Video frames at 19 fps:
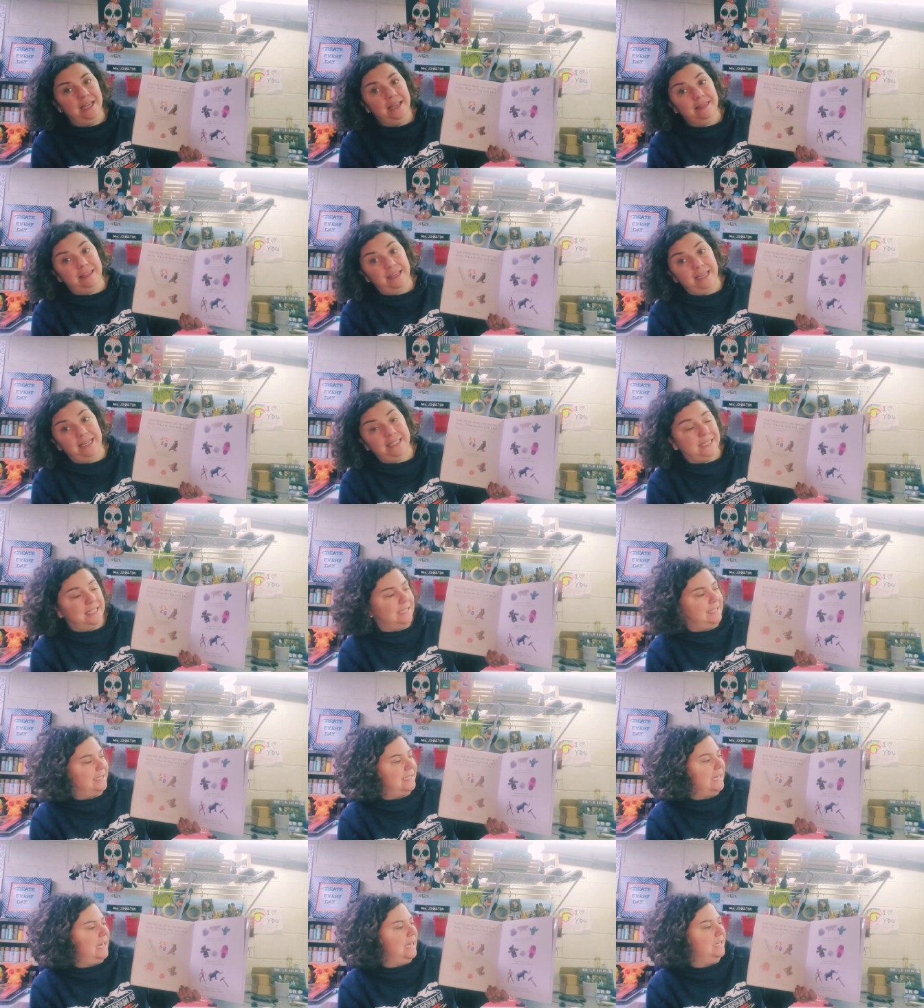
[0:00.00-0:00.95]
Things that
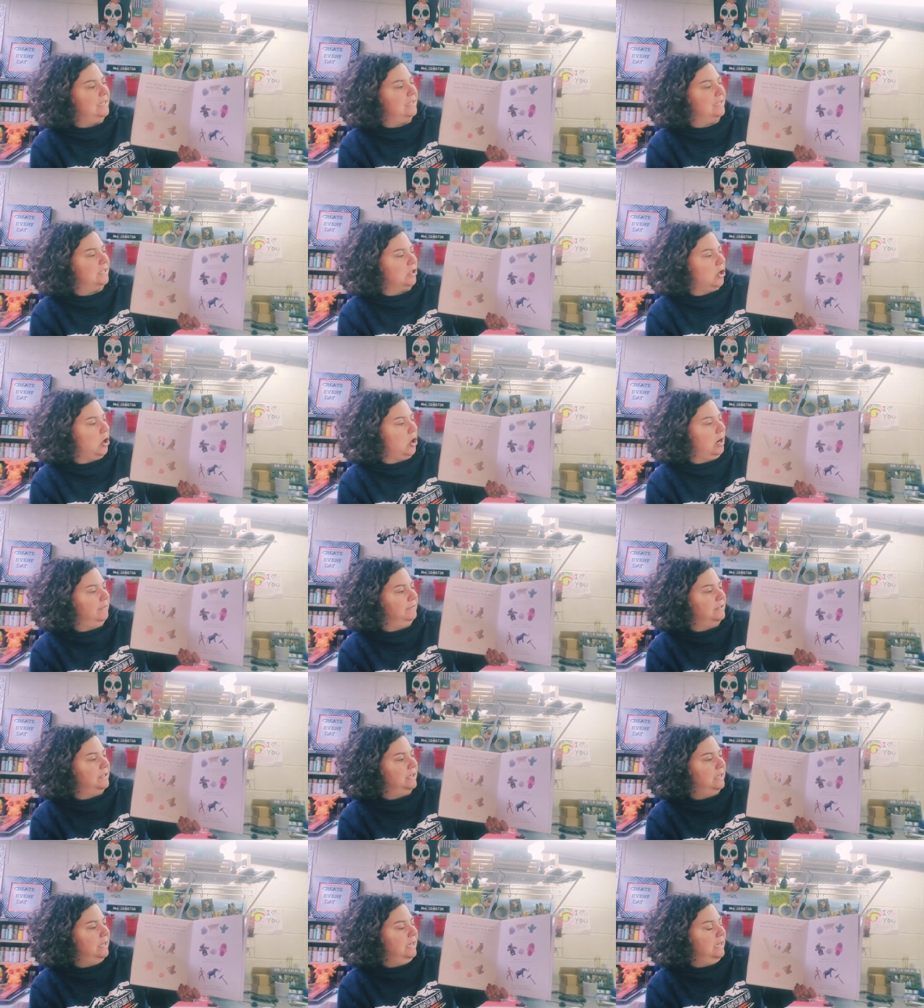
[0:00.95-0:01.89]
say
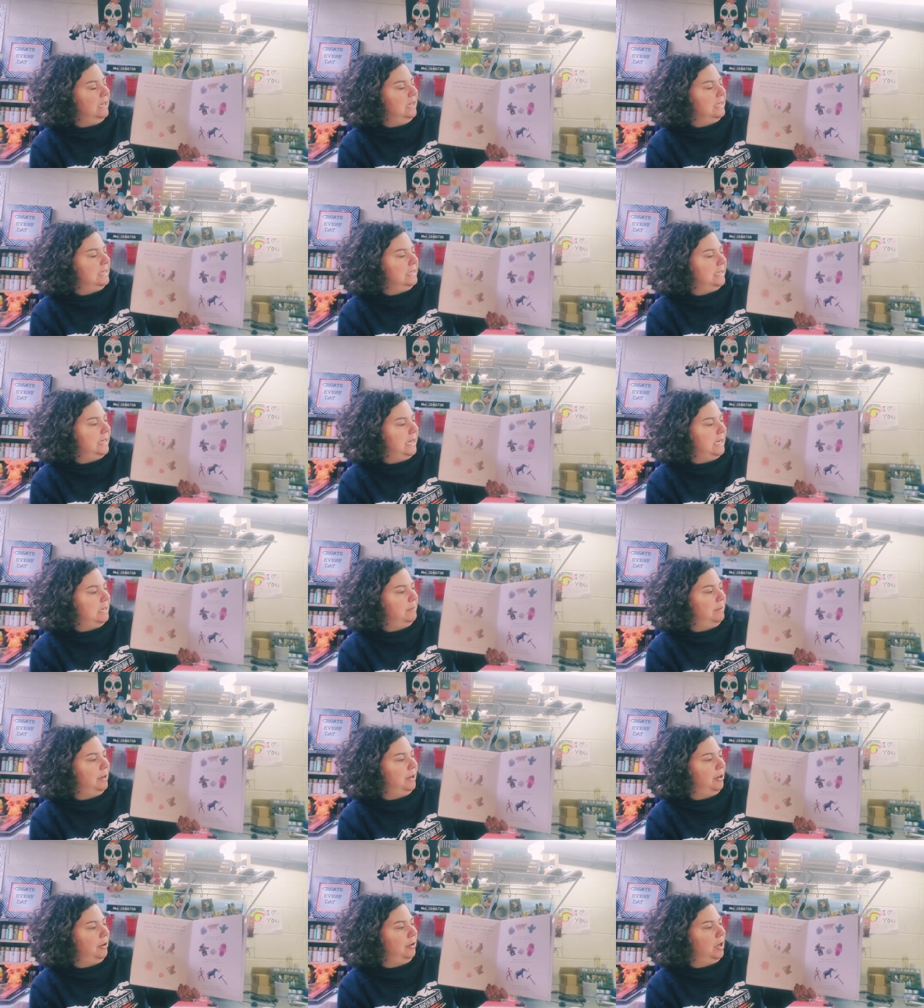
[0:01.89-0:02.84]
soft, a teddy
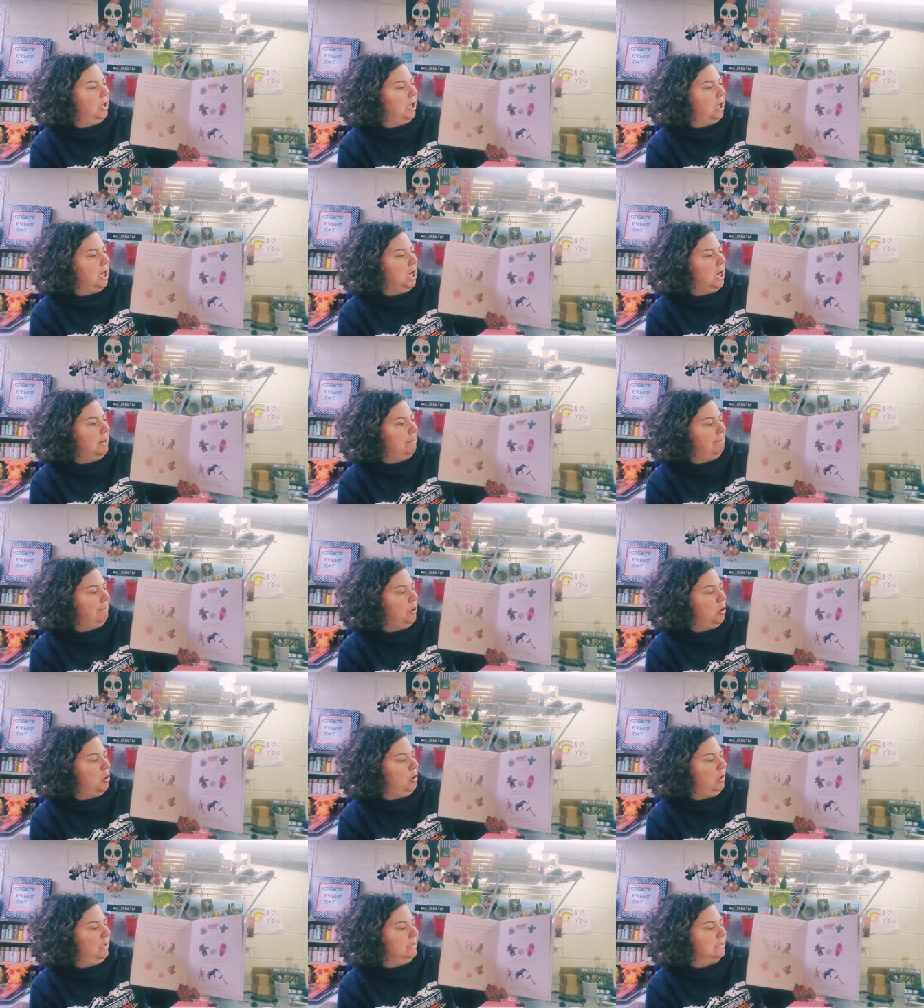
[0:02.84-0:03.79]
bear, a cotton
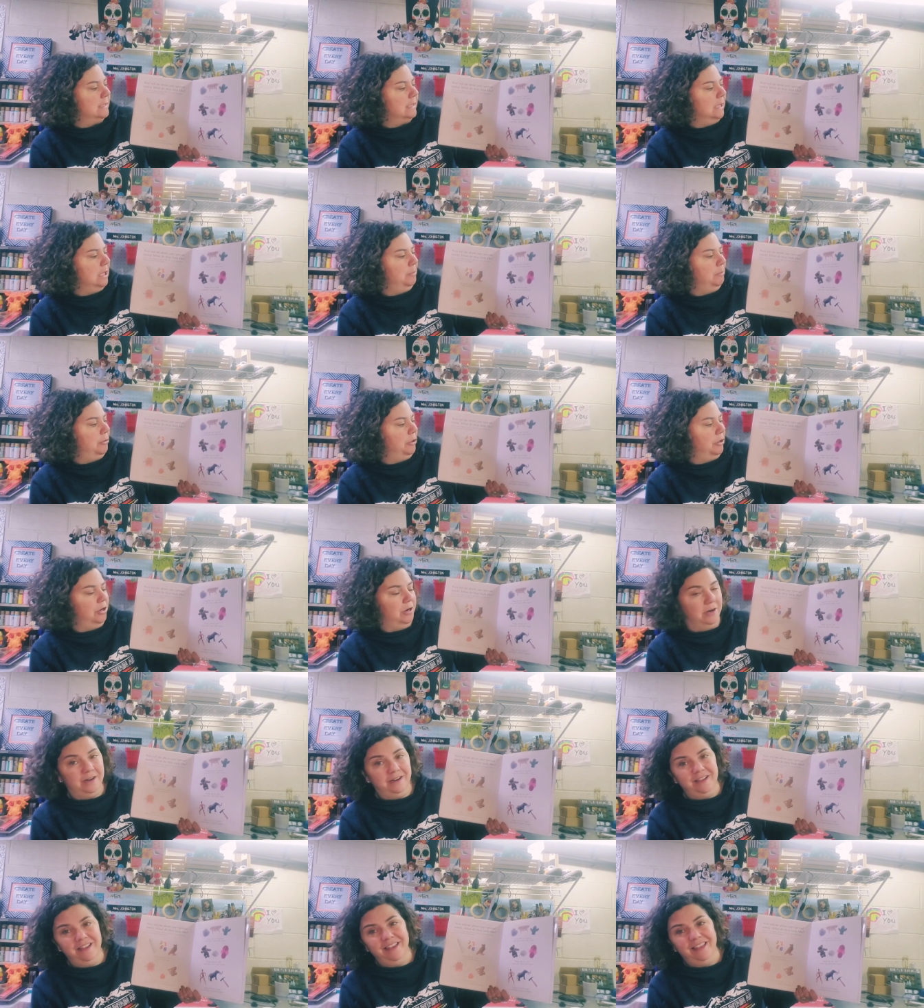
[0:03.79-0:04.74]
ball, a slipper.
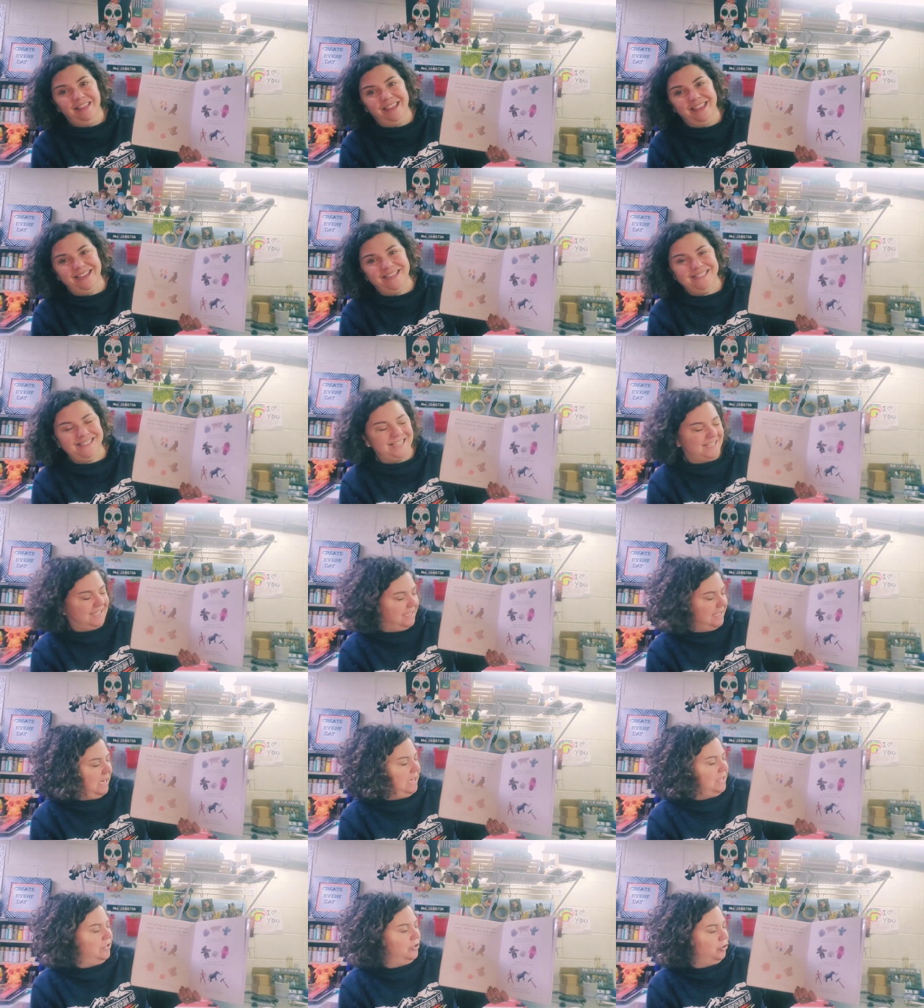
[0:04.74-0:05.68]
Things that
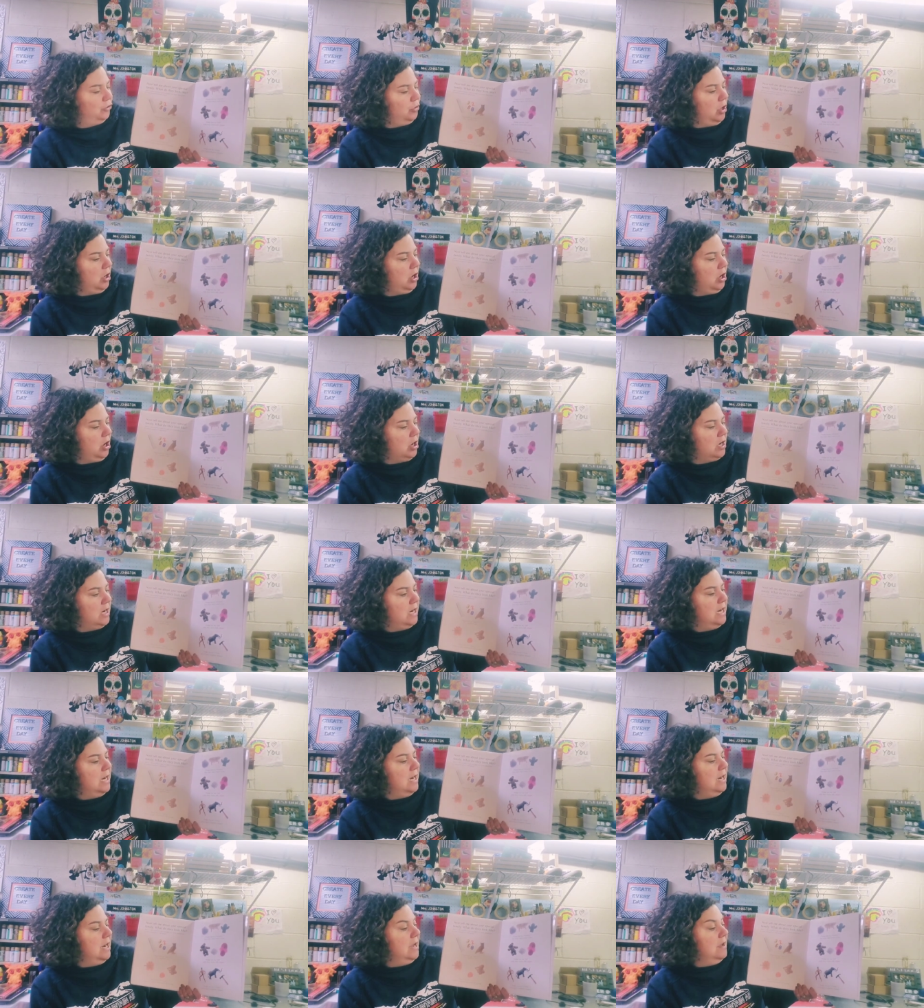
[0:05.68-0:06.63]
say strong,
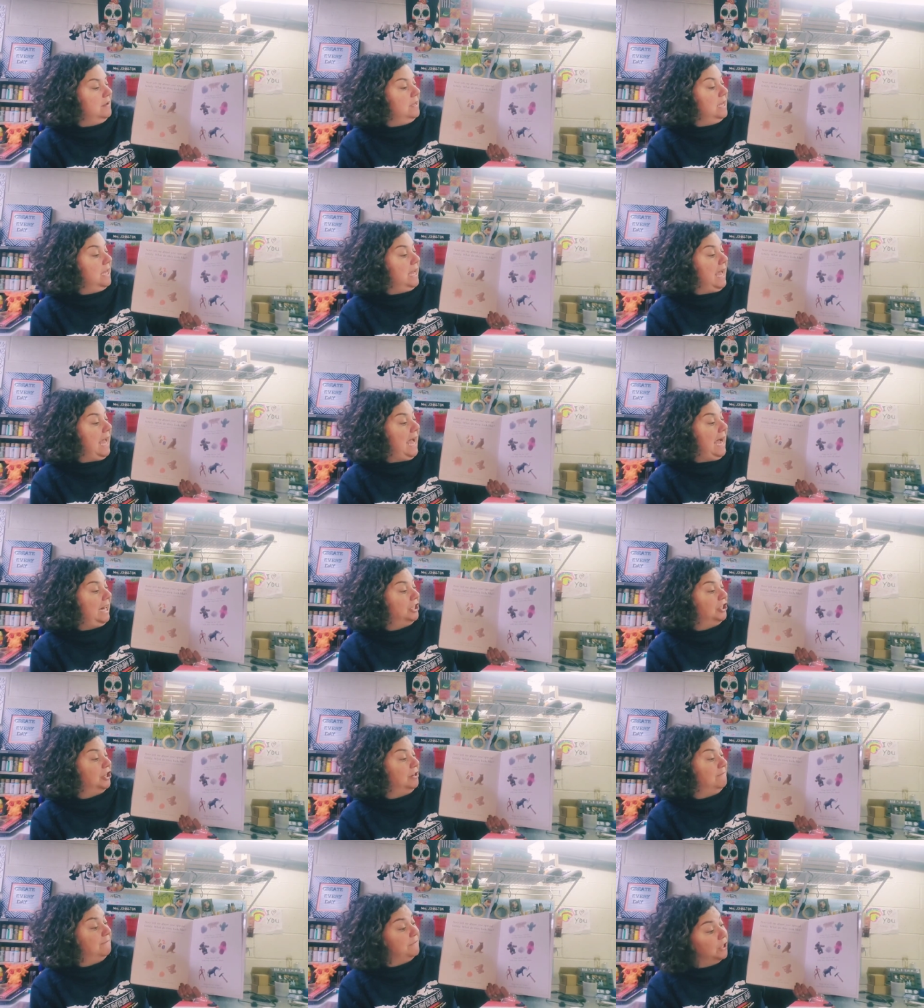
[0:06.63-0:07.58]

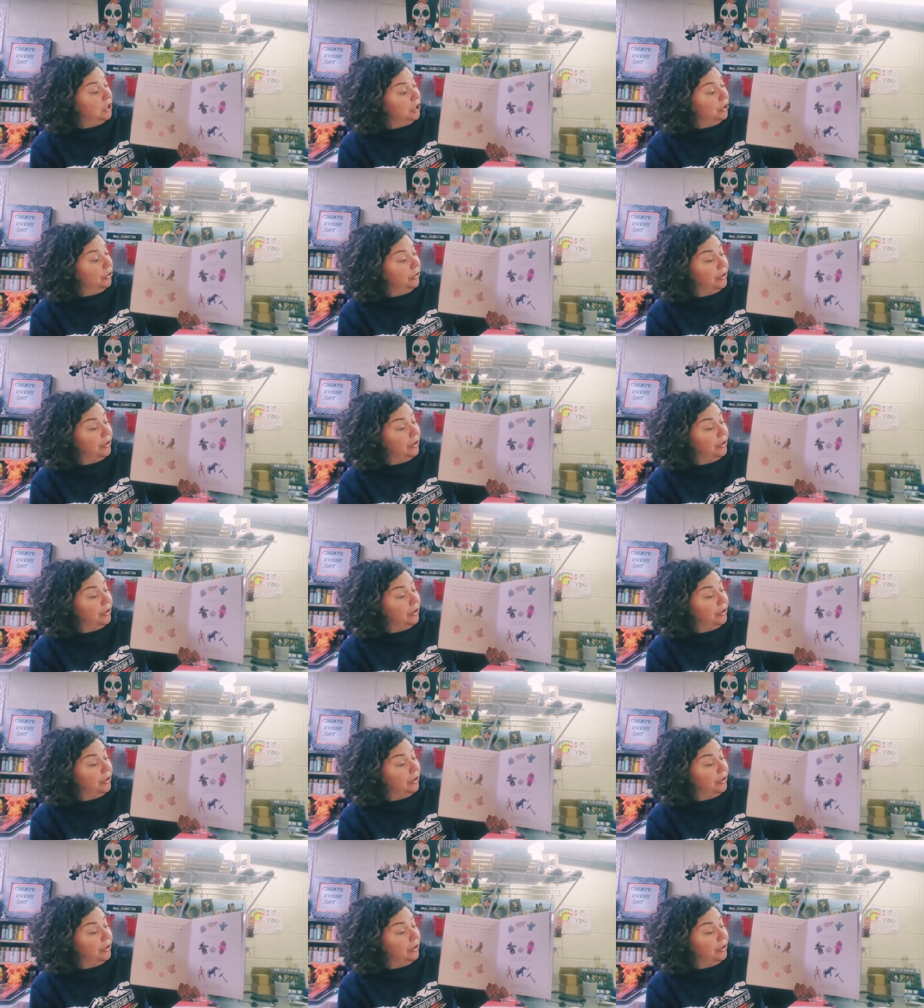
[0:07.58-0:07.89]
action figure,